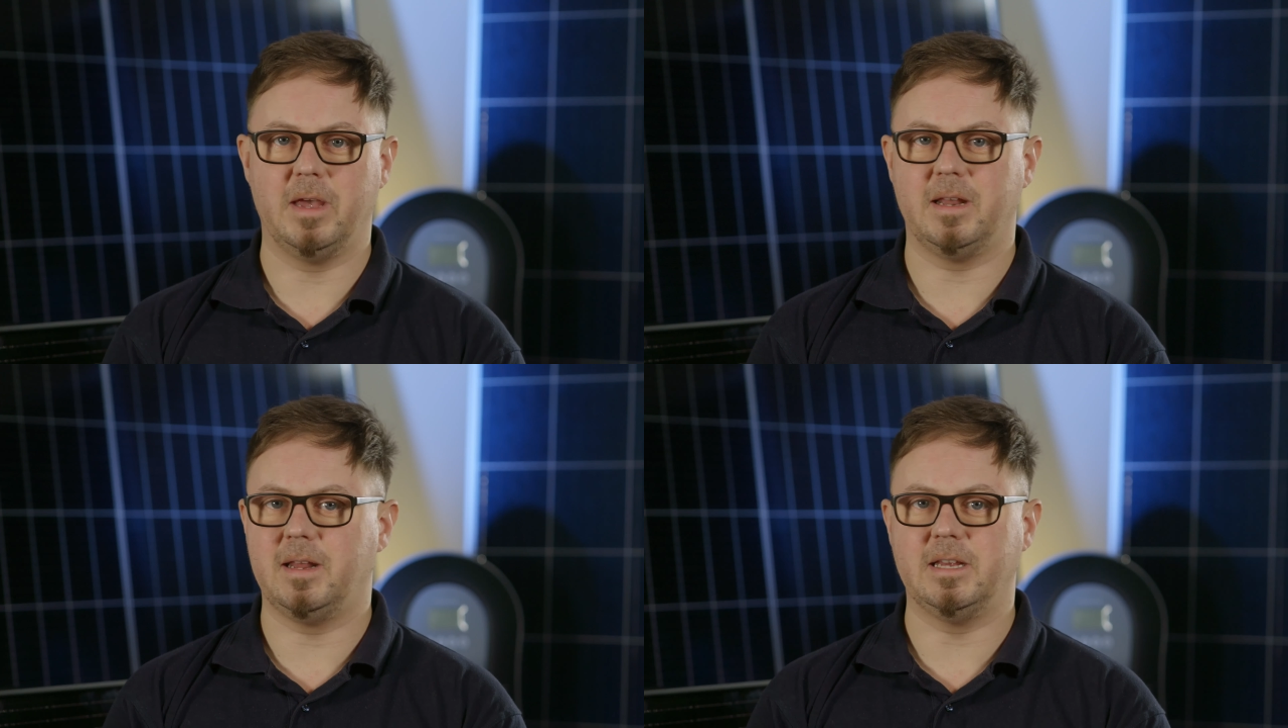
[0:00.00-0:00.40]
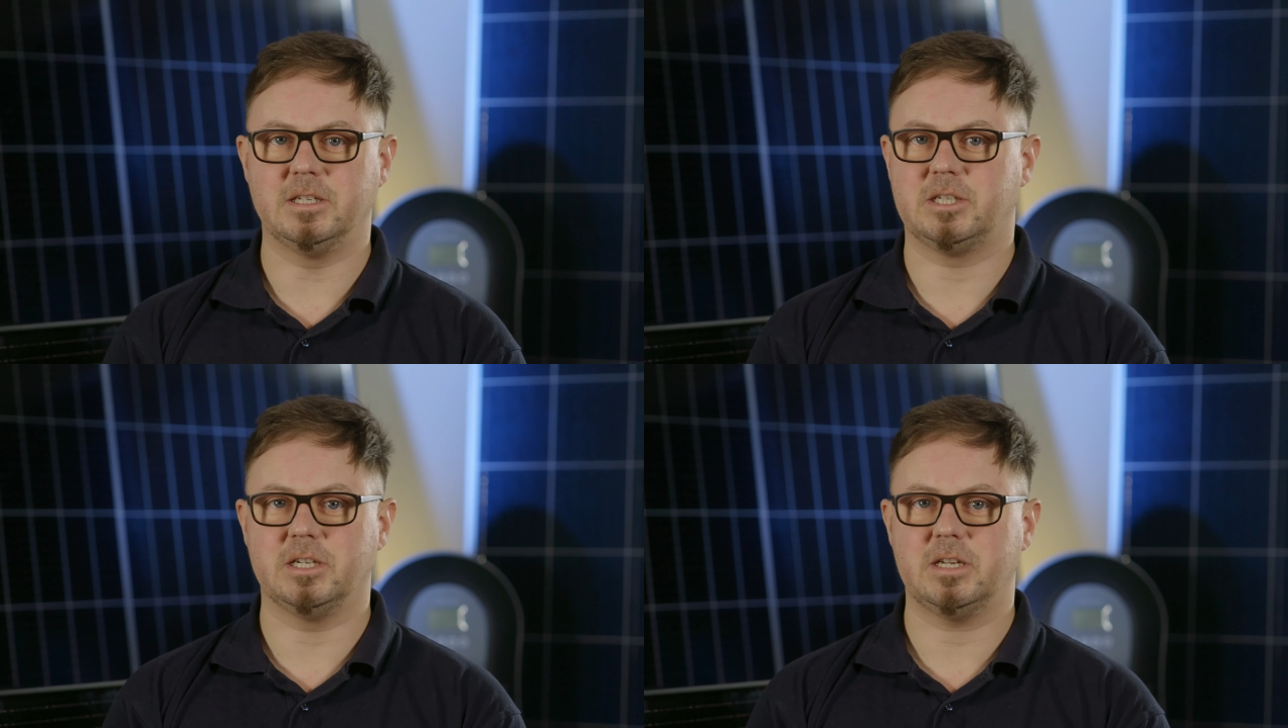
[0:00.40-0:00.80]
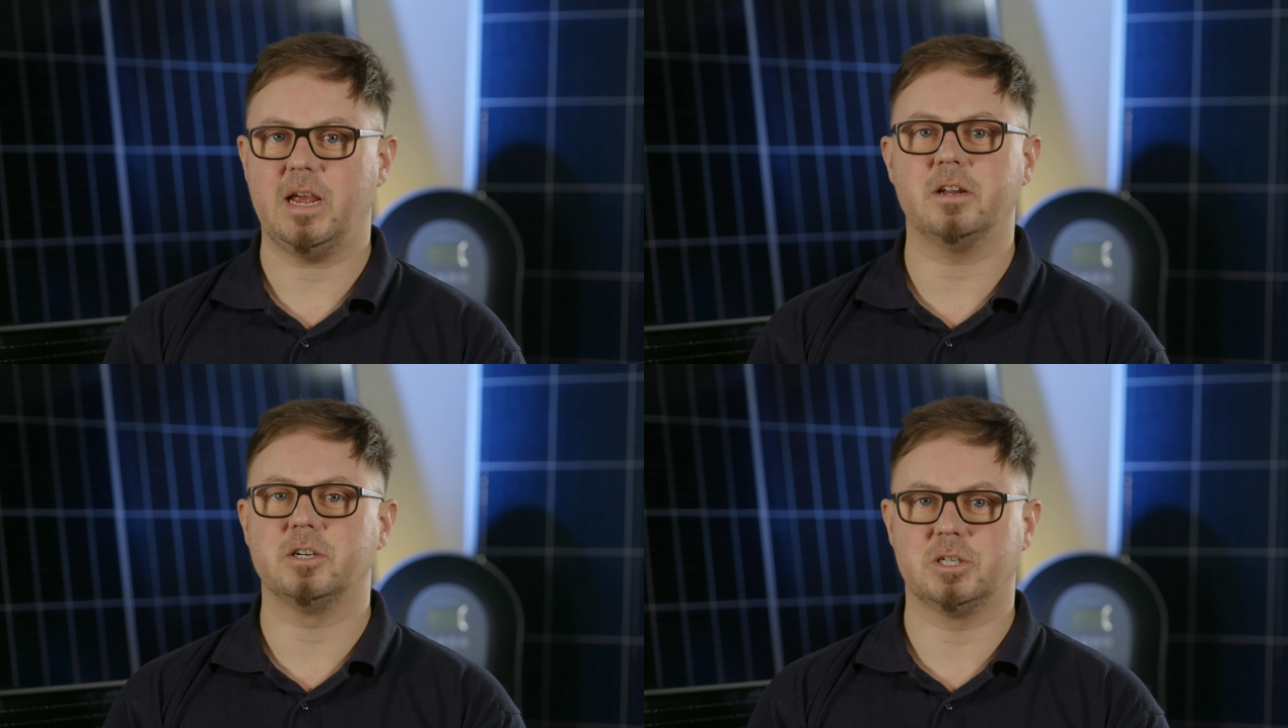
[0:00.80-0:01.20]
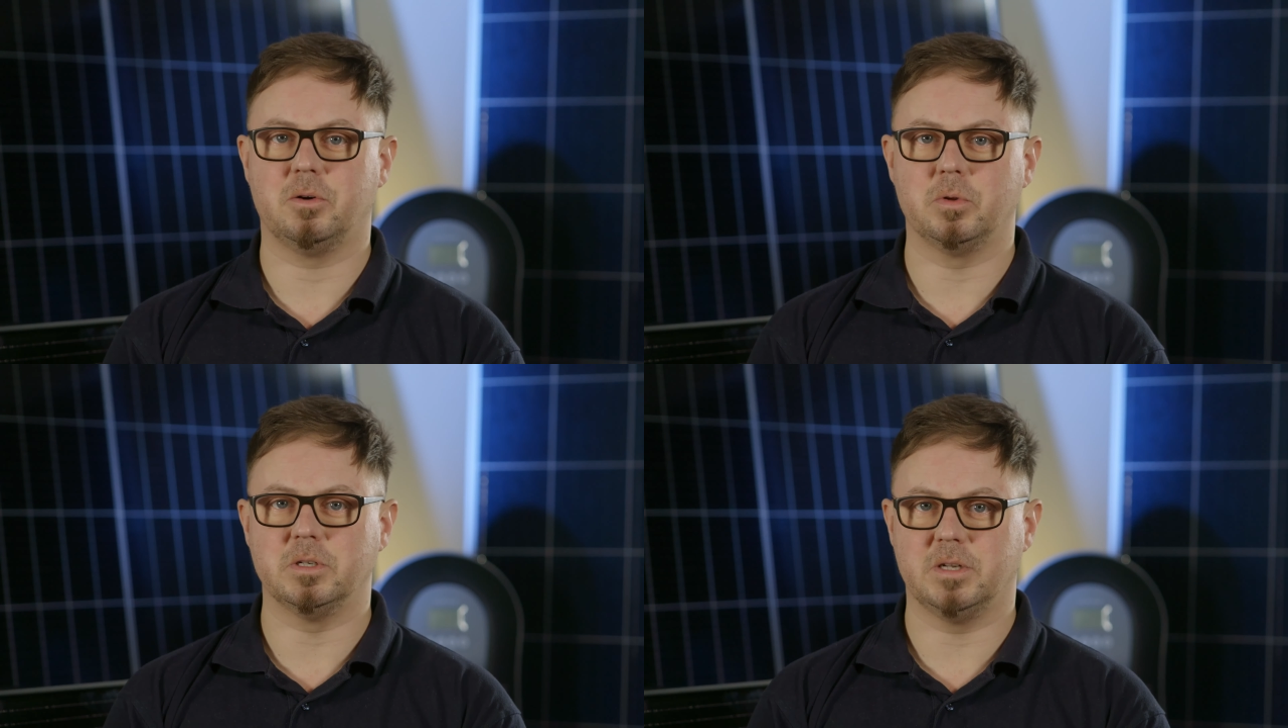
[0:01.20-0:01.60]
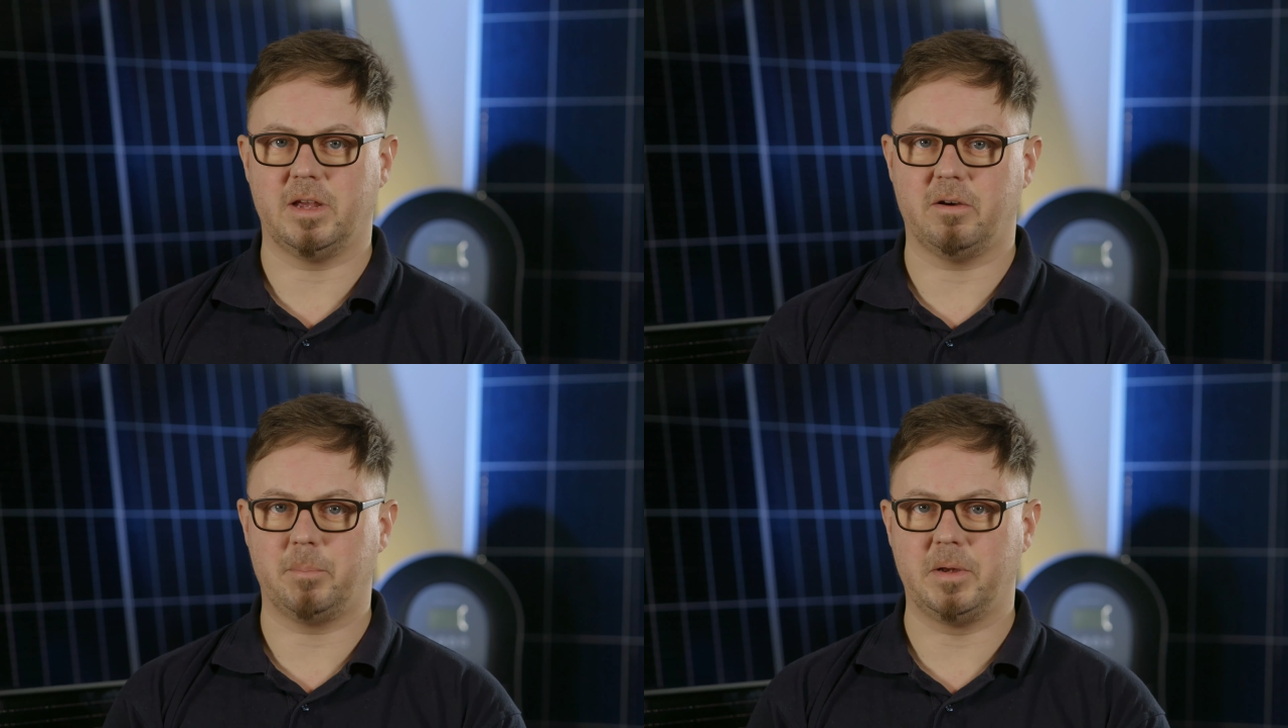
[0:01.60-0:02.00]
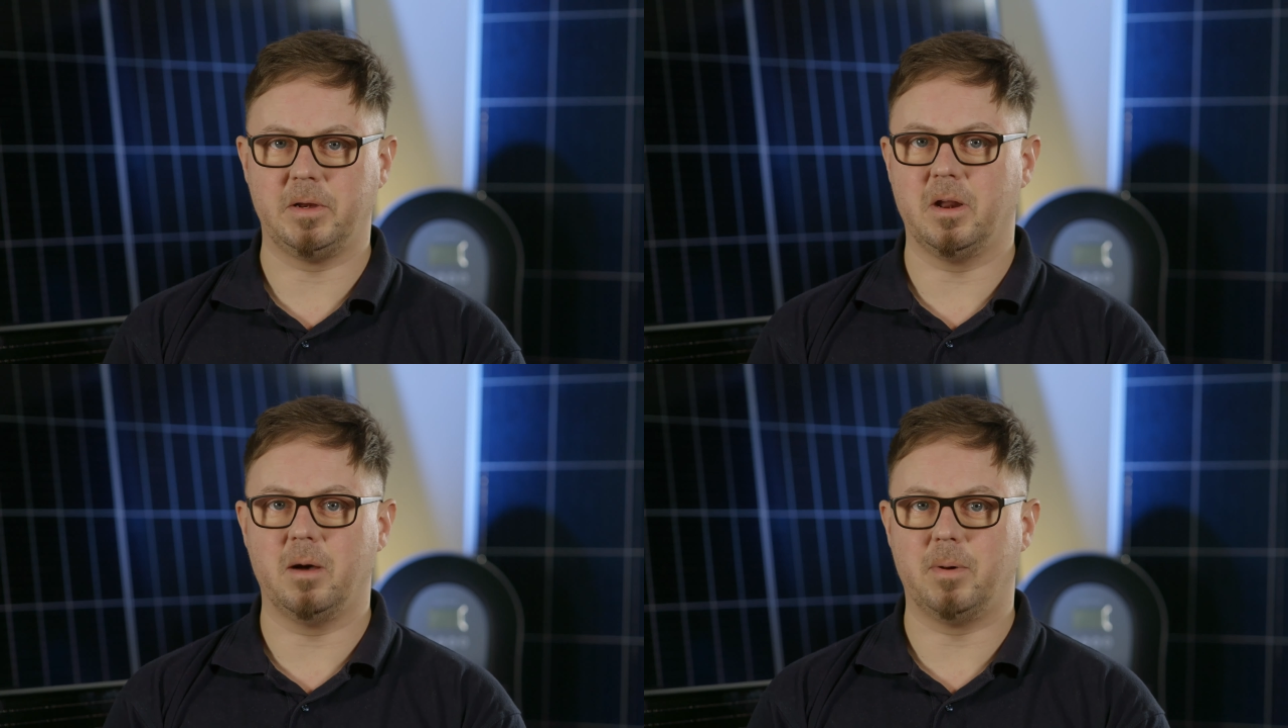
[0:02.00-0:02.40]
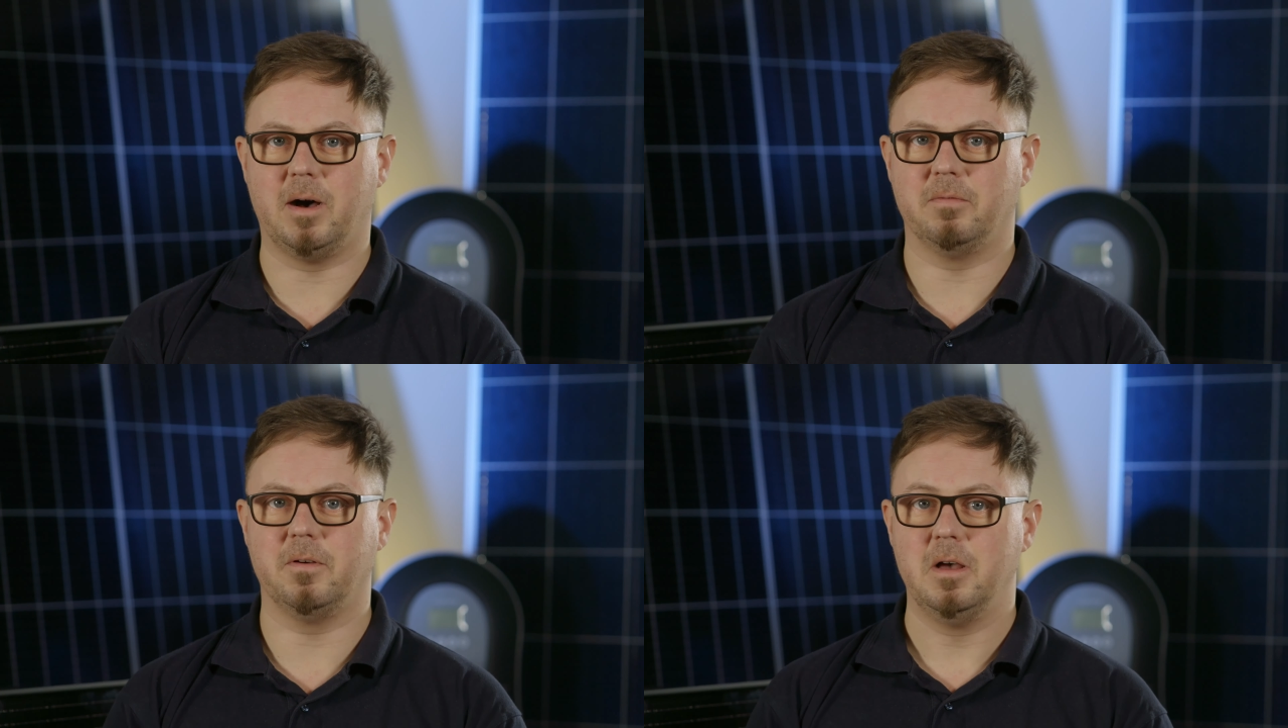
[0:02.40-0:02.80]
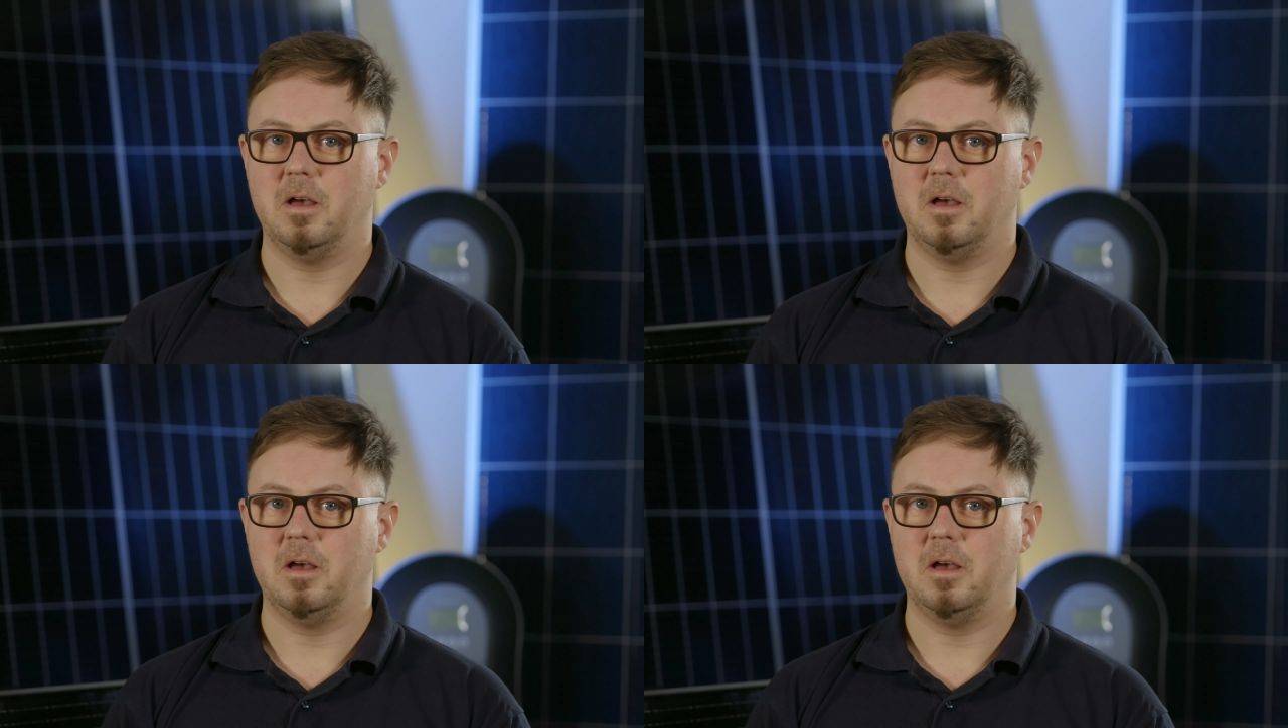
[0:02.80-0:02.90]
It is just head and shoulders, in our opinion, above